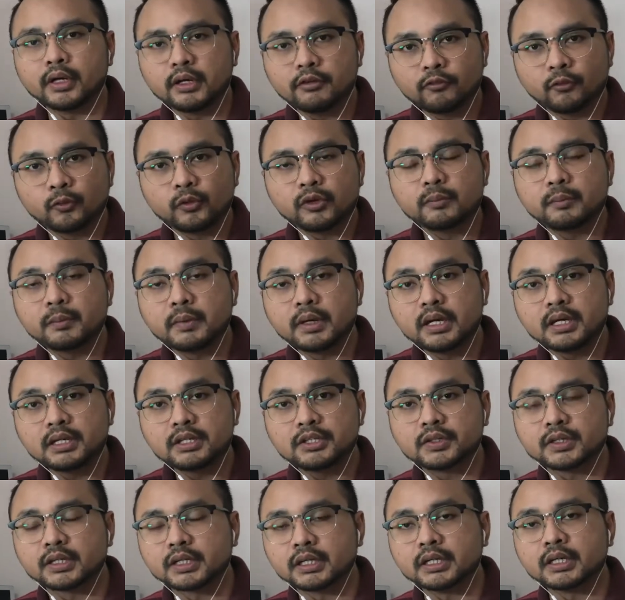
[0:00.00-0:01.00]
So if we
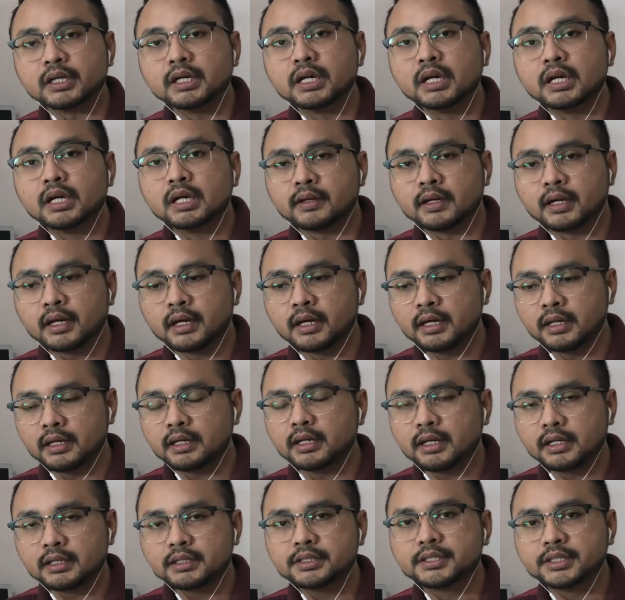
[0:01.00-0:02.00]
measure the
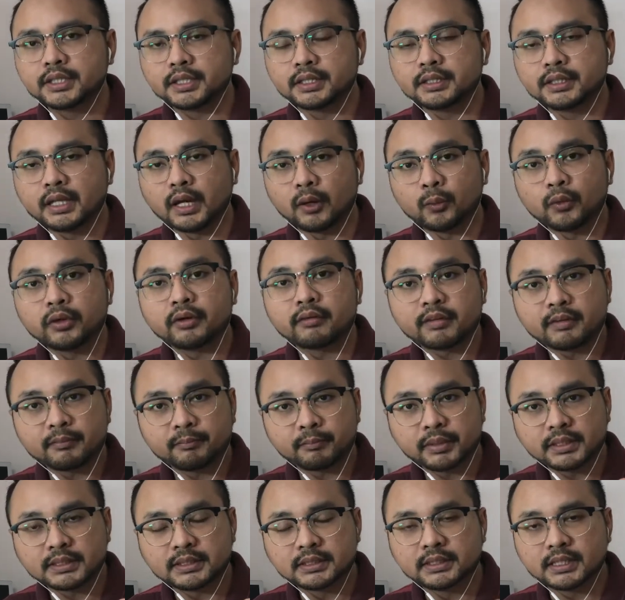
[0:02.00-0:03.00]
heat engine that
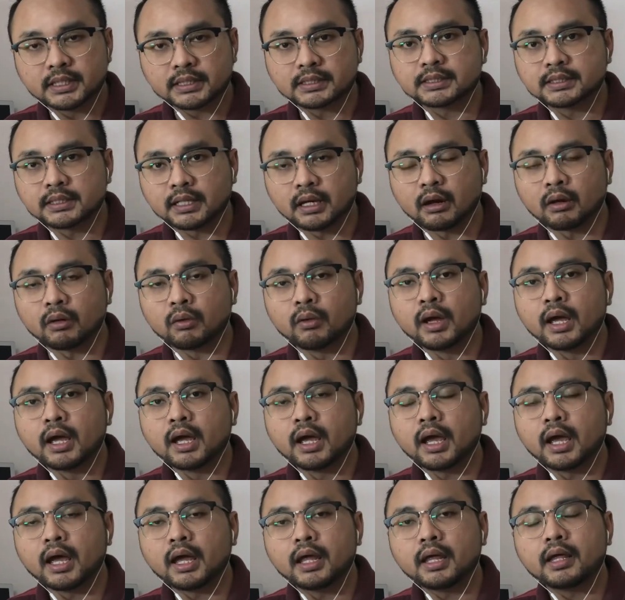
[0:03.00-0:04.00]
we replaced just
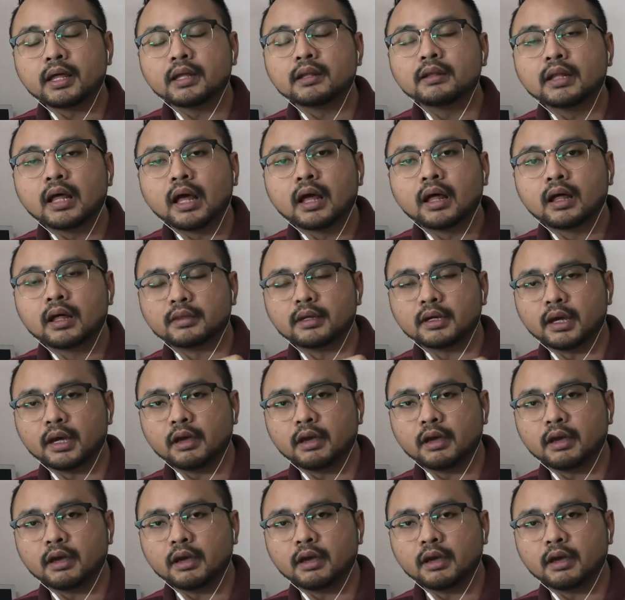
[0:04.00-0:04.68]
now, and